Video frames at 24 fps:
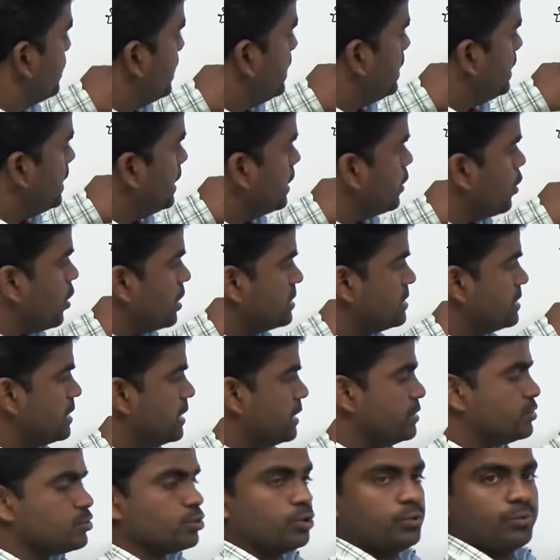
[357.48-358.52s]
printing logic
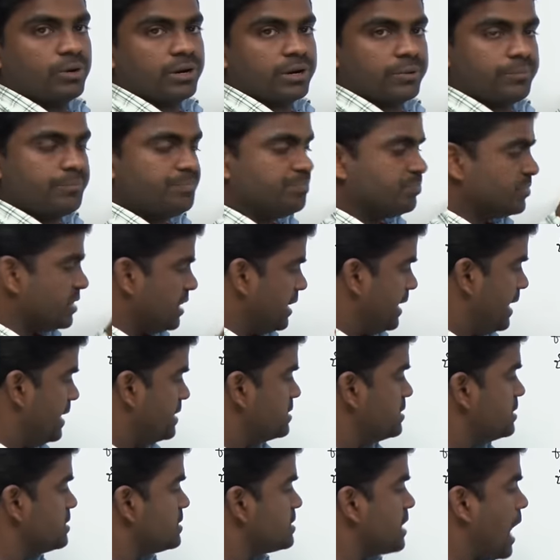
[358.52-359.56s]
is over
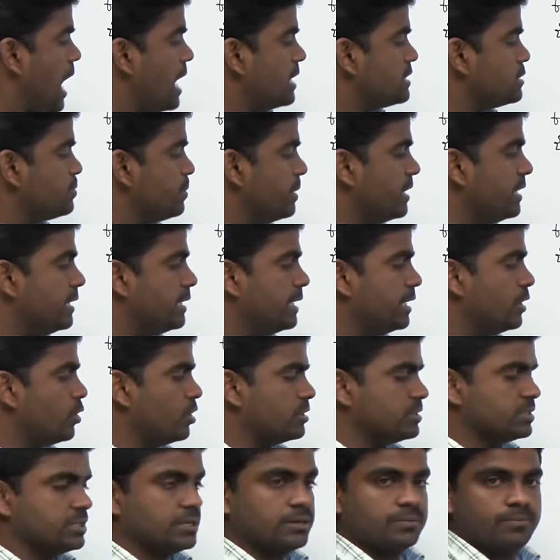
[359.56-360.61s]
next stars printing
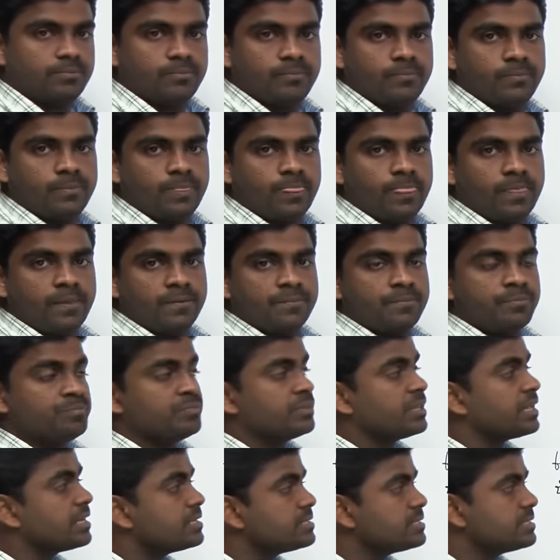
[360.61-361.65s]
logic
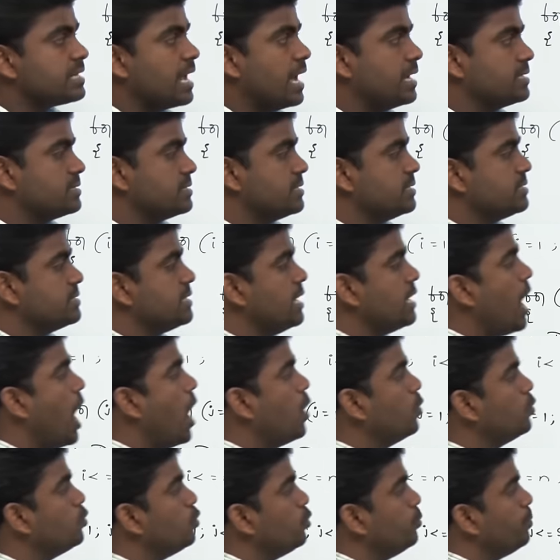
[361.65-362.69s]
stars sir
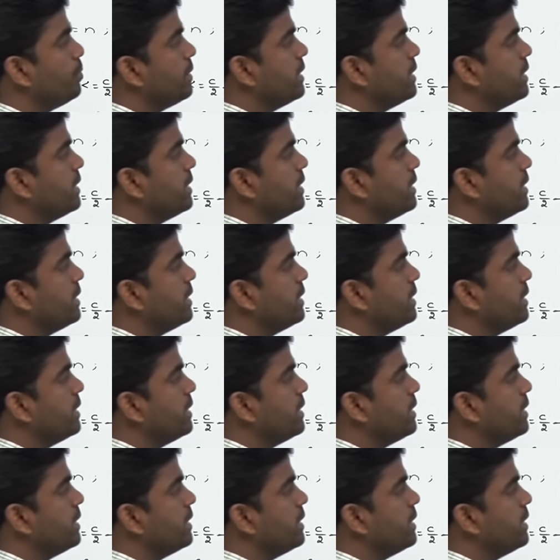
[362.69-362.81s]
how to